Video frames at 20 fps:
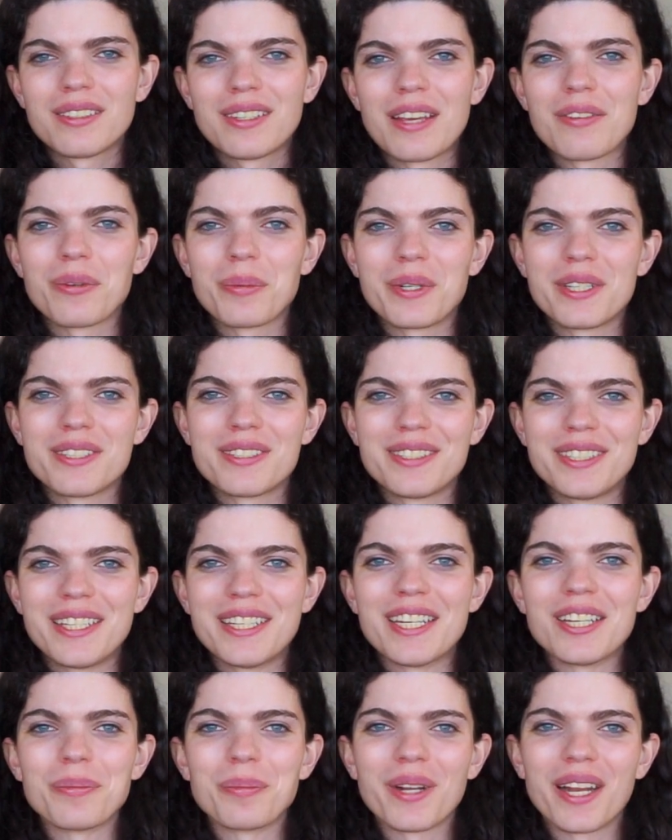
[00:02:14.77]
everybody's
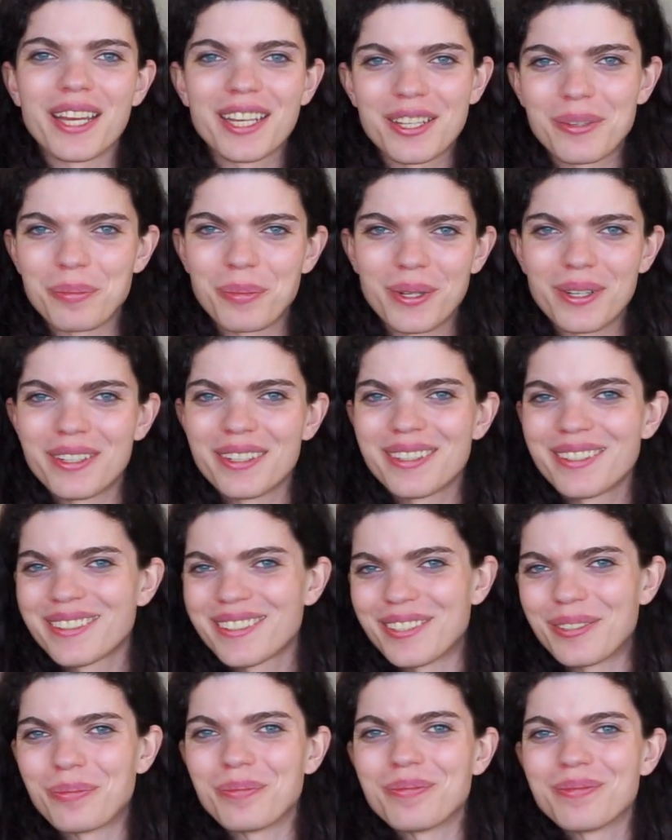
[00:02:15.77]
seen it, but I can put
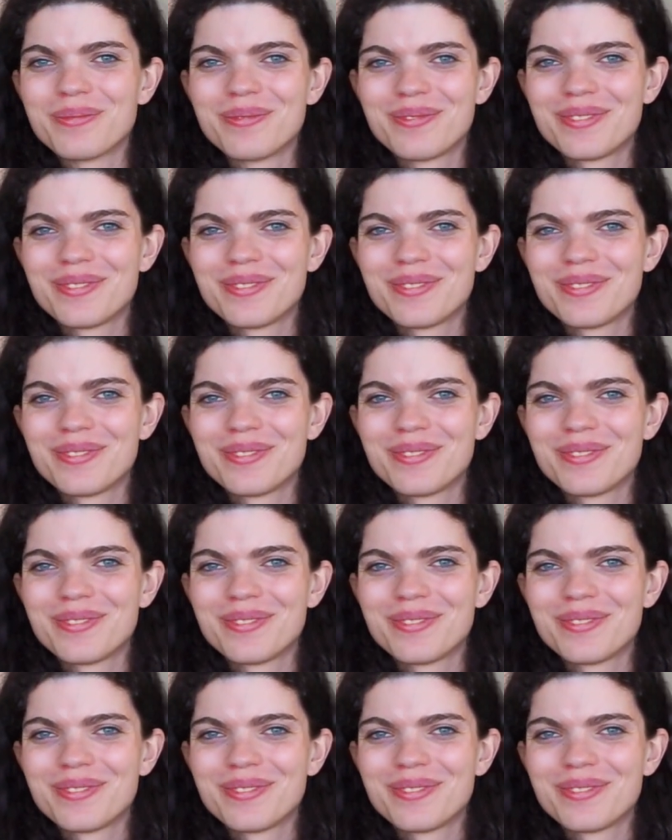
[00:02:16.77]
some